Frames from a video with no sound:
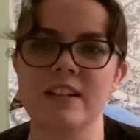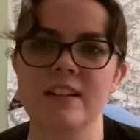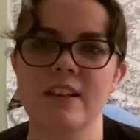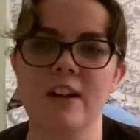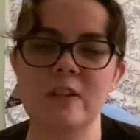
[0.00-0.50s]

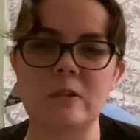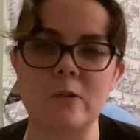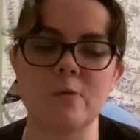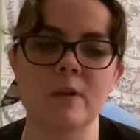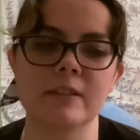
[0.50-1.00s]
lost the
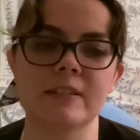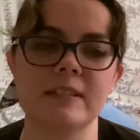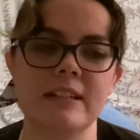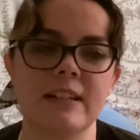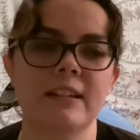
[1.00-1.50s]

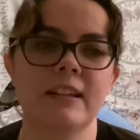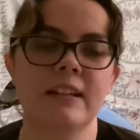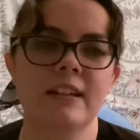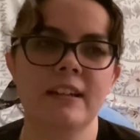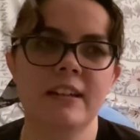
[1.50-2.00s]
quality
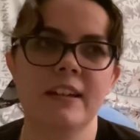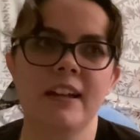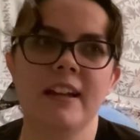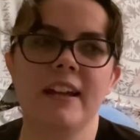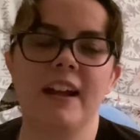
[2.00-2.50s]

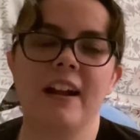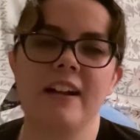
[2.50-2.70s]
and